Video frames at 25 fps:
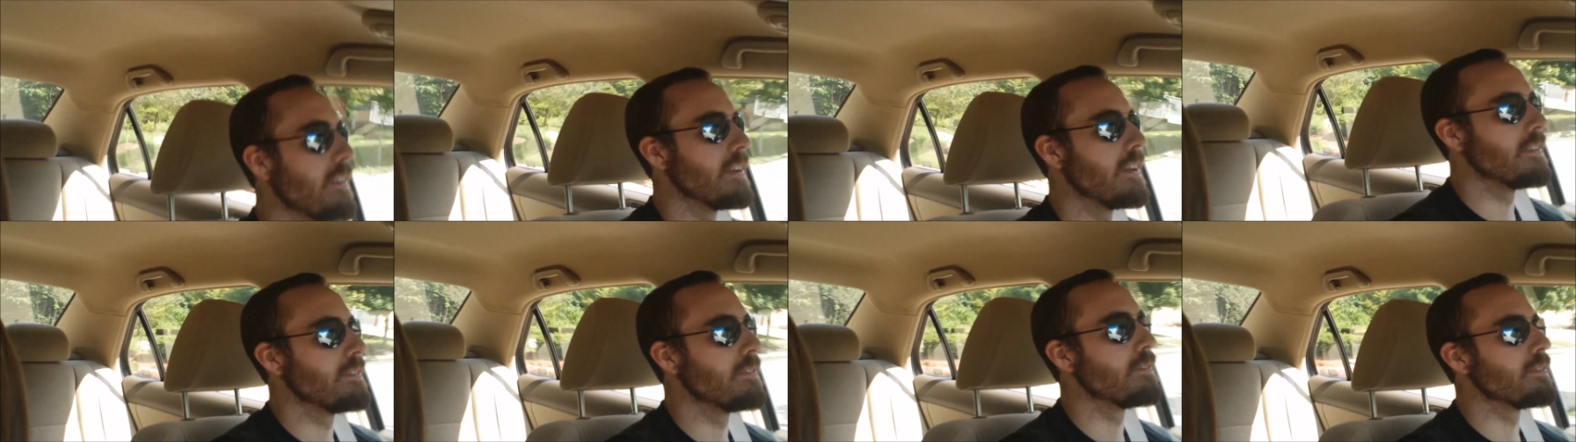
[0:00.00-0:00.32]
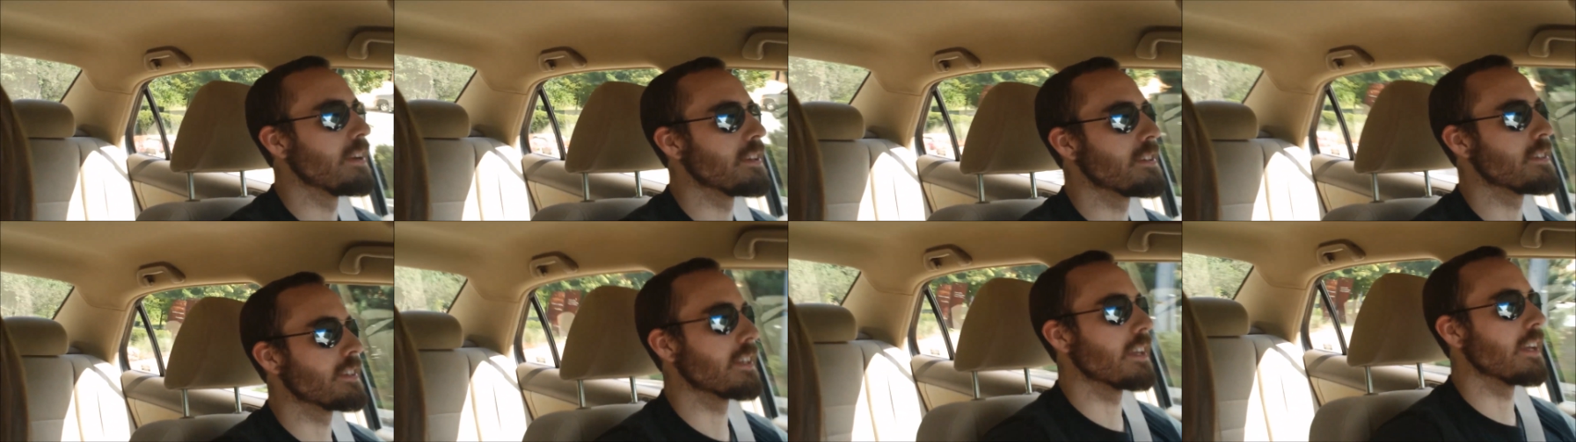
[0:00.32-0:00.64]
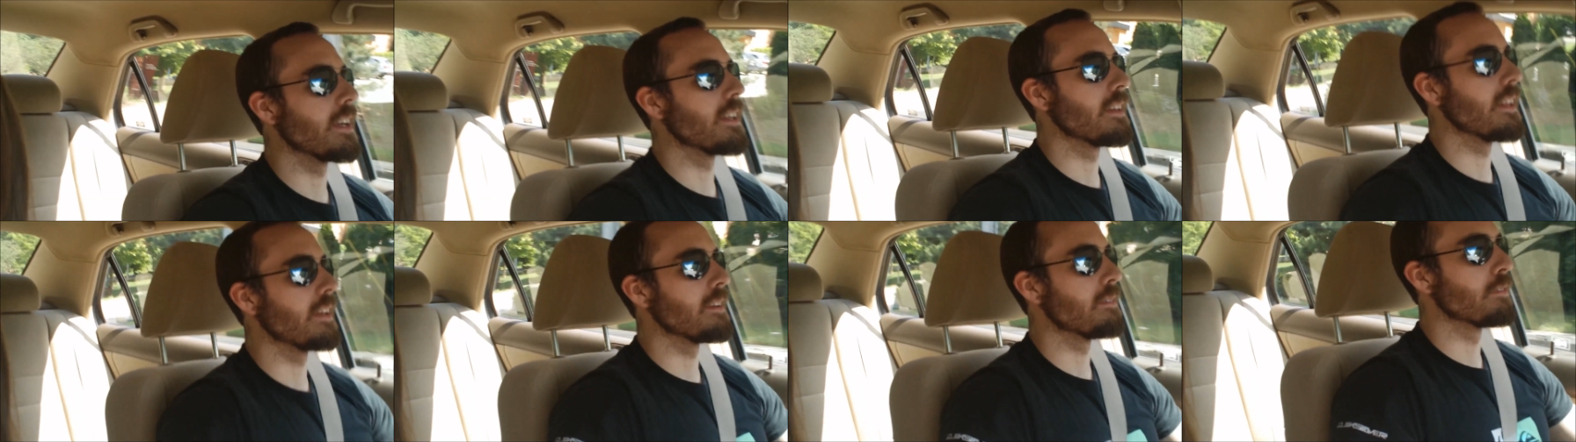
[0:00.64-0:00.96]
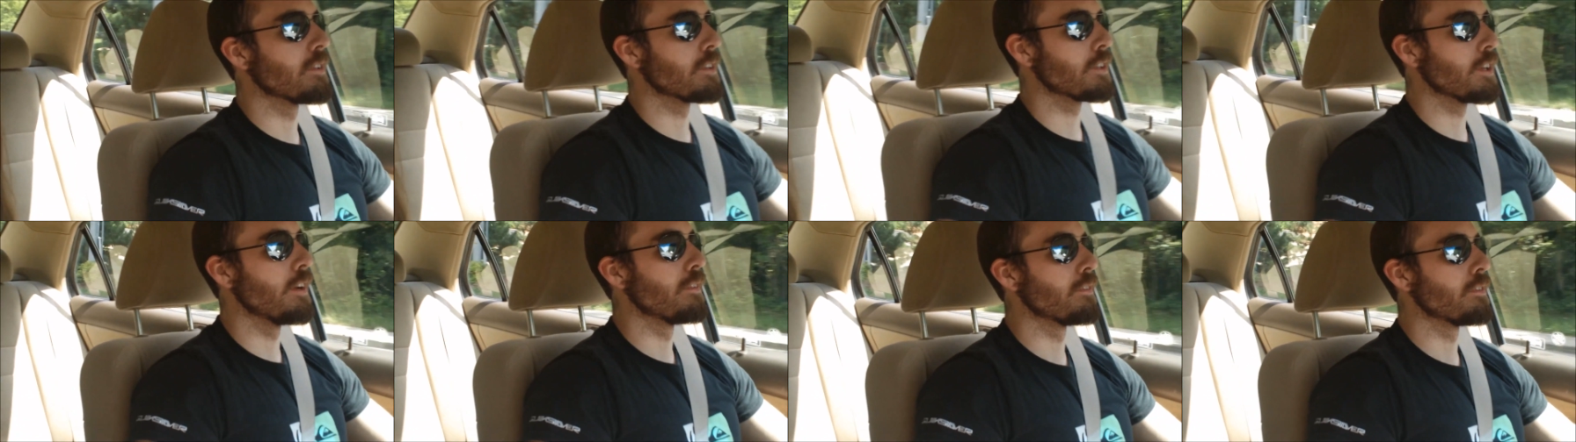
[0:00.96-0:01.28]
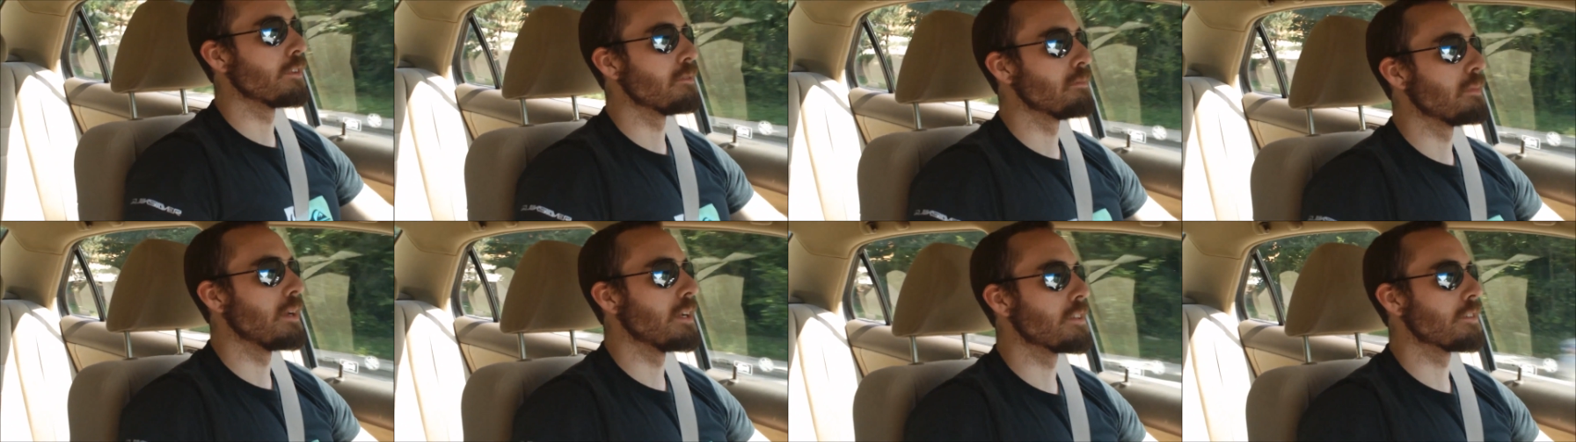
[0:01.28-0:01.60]
investigate that
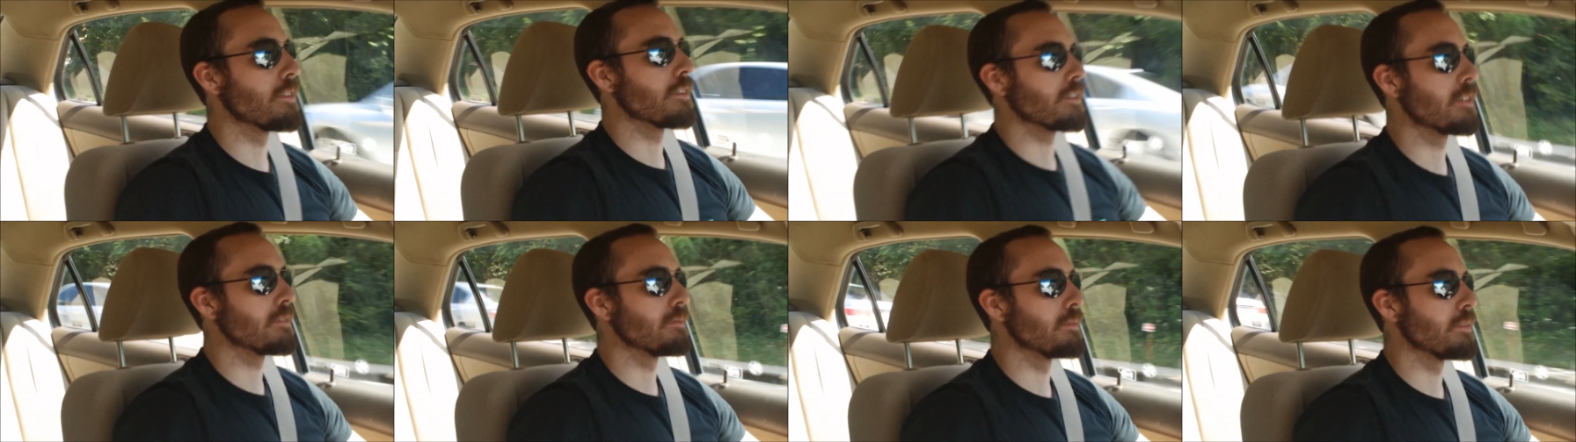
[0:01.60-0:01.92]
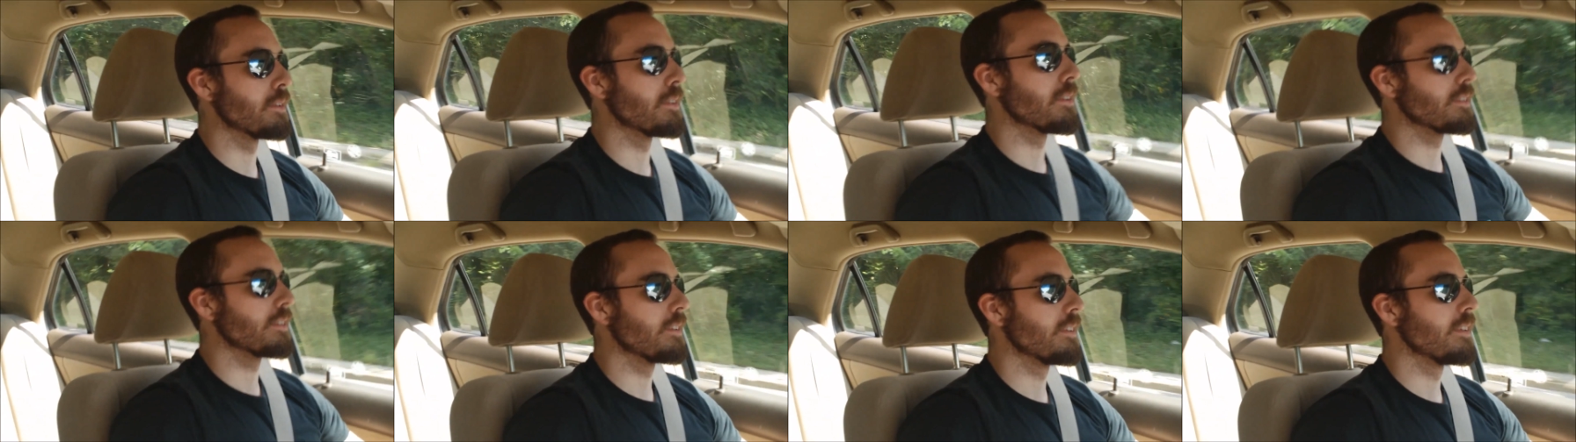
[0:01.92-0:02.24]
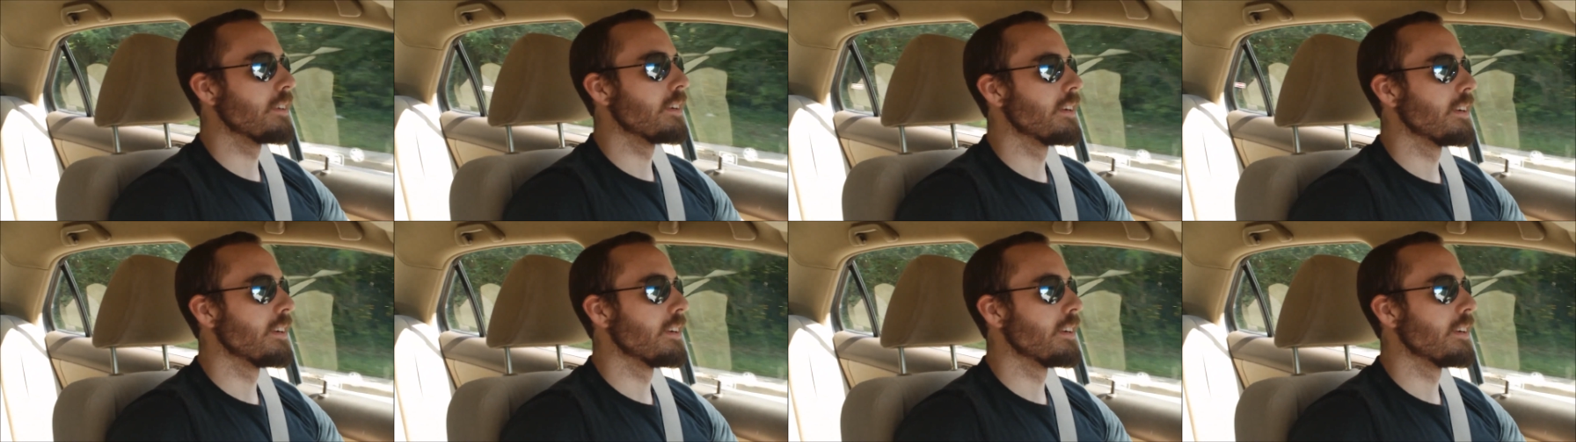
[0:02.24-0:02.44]
recovery matrix more. I